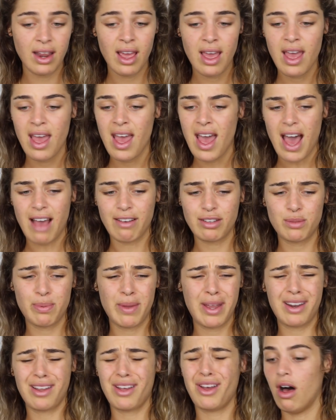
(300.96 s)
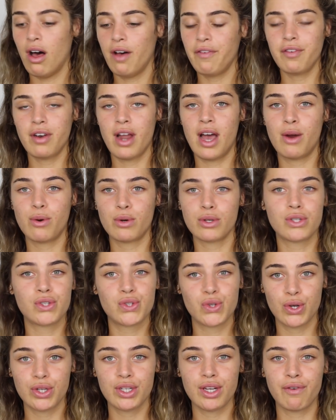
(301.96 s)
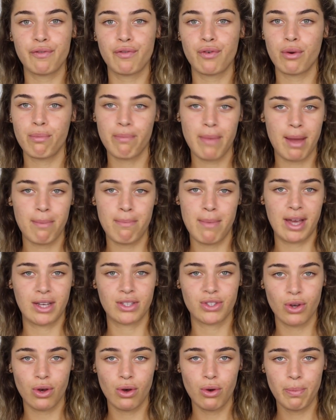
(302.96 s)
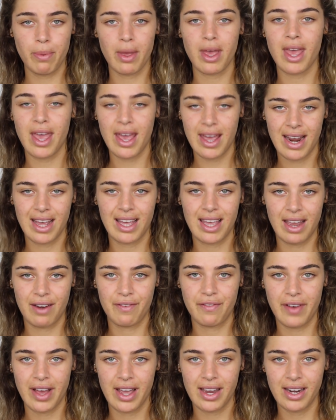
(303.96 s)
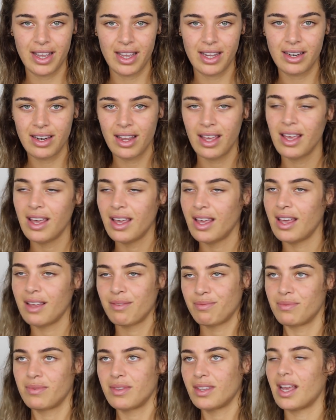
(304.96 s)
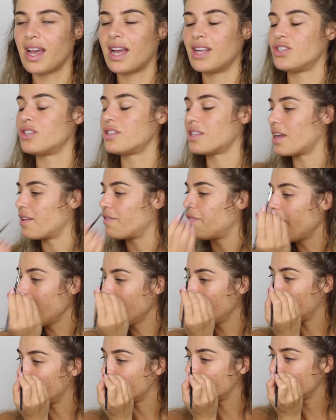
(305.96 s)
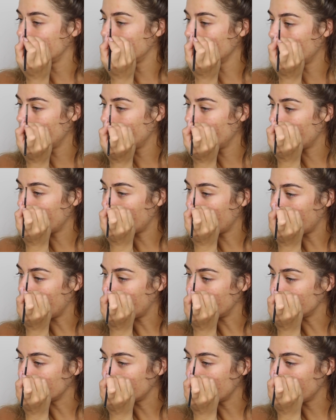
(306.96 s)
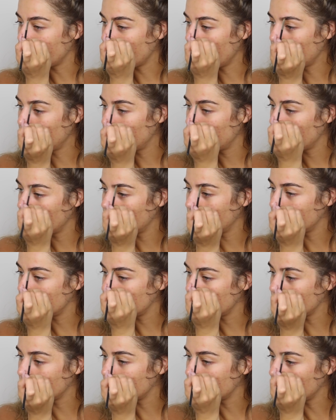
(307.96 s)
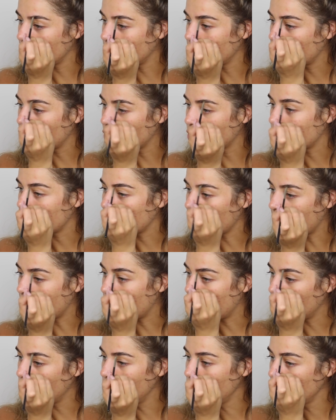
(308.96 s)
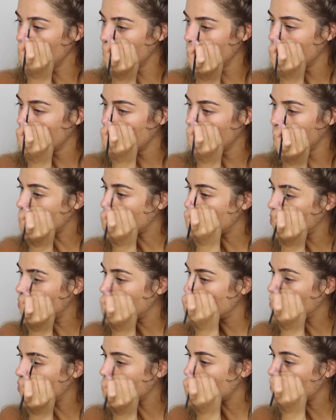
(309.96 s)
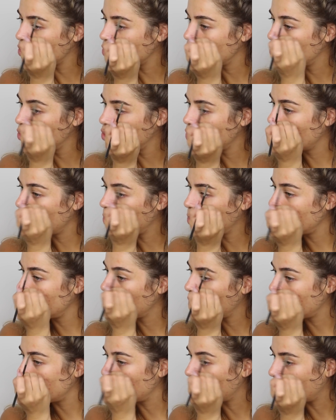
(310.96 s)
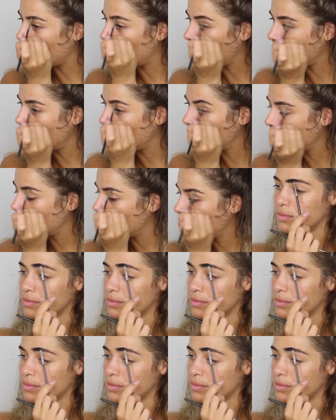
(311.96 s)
it. I spent half an hour searching for my MAC and I can't find it. I just can't find it. So I had to give up the searching for now. Just so annoyed by it.